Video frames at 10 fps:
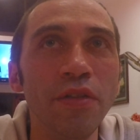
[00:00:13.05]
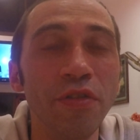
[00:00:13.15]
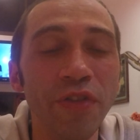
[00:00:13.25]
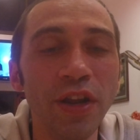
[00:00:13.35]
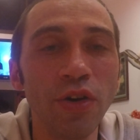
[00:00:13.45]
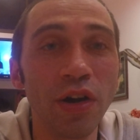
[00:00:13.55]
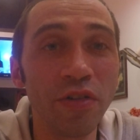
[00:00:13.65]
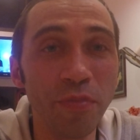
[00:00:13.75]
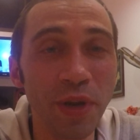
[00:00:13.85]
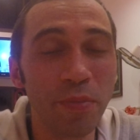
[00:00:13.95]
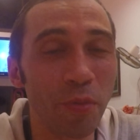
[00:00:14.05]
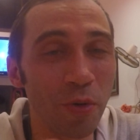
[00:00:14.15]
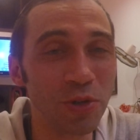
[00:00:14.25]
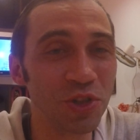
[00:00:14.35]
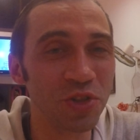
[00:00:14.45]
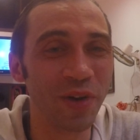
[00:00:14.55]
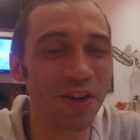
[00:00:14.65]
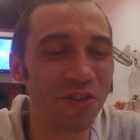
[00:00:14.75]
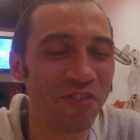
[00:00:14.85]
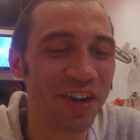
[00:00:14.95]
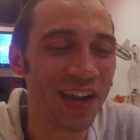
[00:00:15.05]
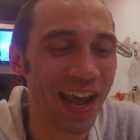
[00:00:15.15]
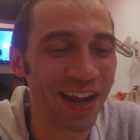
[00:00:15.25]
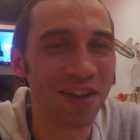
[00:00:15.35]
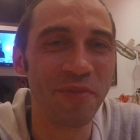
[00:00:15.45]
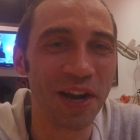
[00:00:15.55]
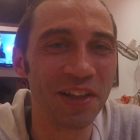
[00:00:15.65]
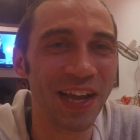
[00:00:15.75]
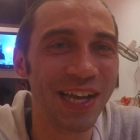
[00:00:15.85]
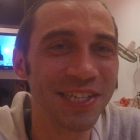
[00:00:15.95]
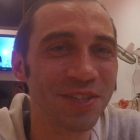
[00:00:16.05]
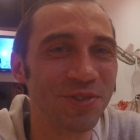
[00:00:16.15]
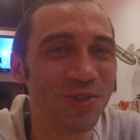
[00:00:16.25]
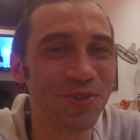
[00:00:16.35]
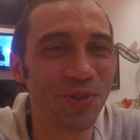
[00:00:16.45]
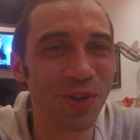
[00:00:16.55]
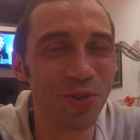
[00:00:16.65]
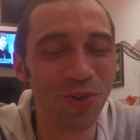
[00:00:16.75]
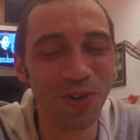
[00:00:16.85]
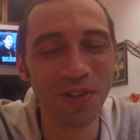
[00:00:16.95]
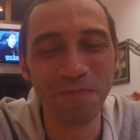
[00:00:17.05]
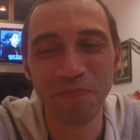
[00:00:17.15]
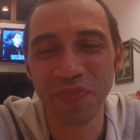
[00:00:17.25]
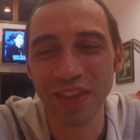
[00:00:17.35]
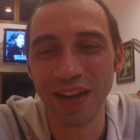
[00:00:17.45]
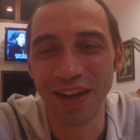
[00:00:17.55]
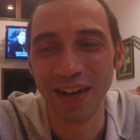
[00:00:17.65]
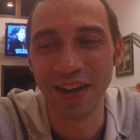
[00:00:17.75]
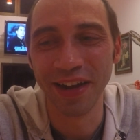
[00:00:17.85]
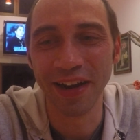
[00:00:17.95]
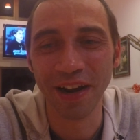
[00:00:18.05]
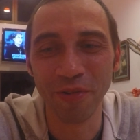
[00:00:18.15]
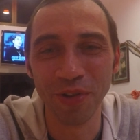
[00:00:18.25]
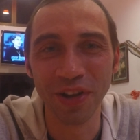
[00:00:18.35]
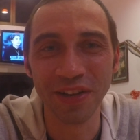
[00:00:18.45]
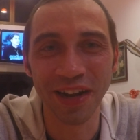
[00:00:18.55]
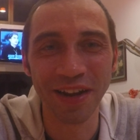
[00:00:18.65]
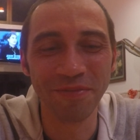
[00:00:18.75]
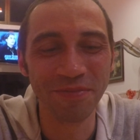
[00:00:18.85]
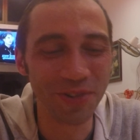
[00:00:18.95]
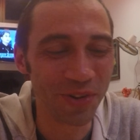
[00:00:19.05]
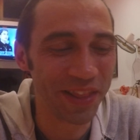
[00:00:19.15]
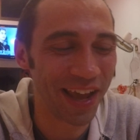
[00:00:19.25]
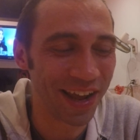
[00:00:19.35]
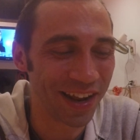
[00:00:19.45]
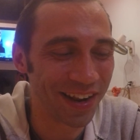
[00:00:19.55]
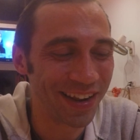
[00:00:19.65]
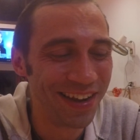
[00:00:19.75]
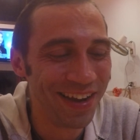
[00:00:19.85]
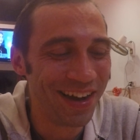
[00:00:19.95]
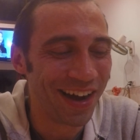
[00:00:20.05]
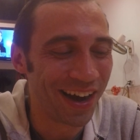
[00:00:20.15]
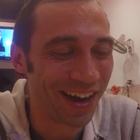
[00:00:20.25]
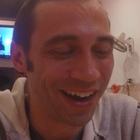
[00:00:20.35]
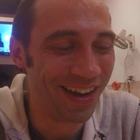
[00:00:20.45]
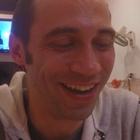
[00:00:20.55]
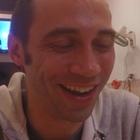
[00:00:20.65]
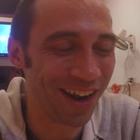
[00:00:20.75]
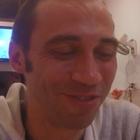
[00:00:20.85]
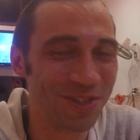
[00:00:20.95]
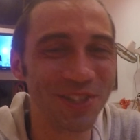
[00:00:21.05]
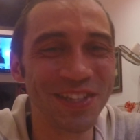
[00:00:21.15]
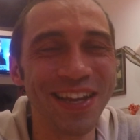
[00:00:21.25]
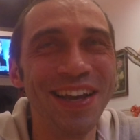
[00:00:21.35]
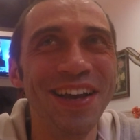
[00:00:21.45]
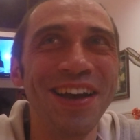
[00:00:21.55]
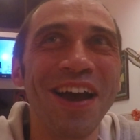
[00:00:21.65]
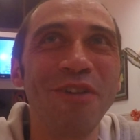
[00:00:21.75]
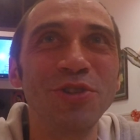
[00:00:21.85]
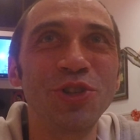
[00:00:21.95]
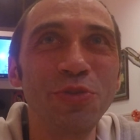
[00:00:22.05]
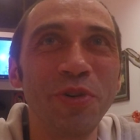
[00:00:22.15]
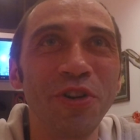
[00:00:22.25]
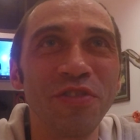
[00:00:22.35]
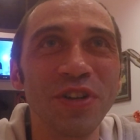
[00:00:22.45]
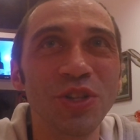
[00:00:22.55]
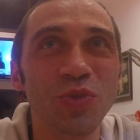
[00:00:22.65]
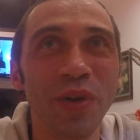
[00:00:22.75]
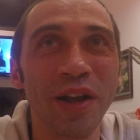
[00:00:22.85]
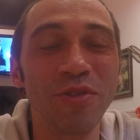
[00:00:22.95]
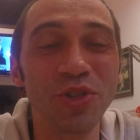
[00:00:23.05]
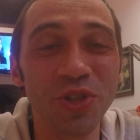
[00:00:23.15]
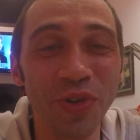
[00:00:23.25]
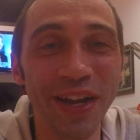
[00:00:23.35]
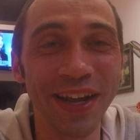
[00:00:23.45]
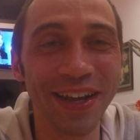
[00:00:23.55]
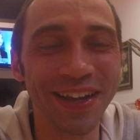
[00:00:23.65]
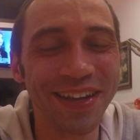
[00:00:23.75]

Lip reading: the video of me proposing to my girlfriend at my class, which is really cool. And I had a really good time doing that. I was super nervous when I was doing it.